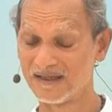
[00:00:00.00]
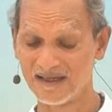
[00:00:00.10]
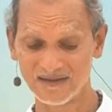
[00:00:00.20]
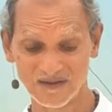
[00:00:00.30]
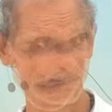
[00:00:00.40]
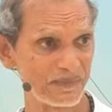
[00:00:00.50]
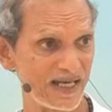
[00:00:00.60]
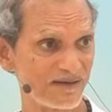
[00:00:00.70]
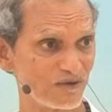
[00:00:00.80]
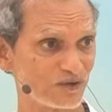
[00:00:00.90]
I thought my
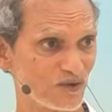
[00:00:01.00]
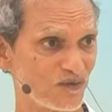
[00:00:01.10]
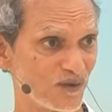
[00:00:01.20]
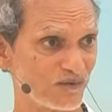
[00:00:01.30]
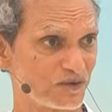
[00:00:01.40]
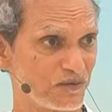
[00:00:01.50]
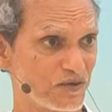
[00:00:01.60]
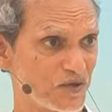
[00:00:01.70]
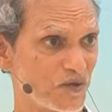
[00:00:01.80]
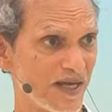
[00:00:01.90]
life was so full of
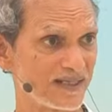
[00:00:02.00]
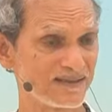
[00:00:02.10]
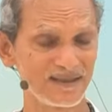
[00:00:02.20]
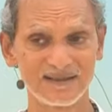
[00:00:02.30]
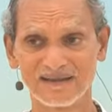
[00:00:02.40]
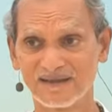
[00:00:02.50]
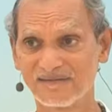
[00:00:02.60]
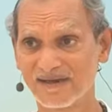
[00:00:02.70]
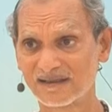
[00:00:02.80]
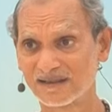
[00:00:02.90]
spirituality. And in
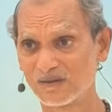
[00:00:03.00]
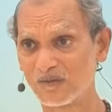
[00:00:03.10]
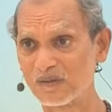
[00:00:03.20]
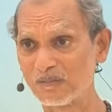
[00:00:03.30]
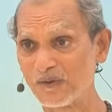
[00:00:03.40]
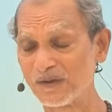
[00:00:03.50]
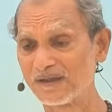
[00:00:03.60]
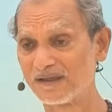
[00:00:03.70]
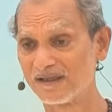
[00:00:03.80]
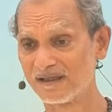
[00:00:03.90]
fact, at one
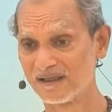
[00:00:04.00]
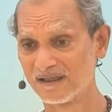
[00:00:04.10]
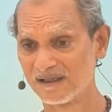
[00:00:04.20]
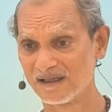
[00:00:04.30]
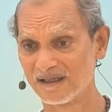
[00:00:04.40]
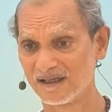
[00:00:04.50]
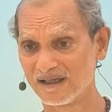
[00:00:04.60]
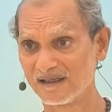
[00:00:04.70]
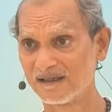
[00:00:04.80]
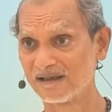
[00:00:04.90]
point,
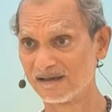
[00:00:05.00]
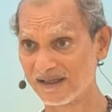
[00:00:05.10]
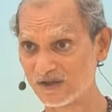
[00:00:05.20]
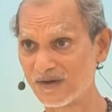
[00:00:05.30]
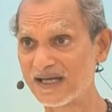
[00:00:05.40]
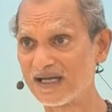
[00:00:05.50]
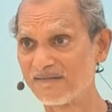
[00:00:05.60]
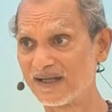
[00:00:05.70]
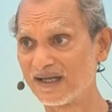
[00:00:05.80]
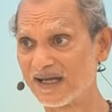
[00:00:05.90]
I tried
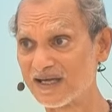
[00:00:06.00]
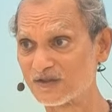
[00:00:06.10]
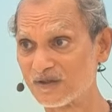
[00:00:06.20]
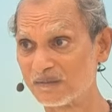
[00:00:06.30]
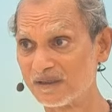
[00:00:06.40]
living in an ashram.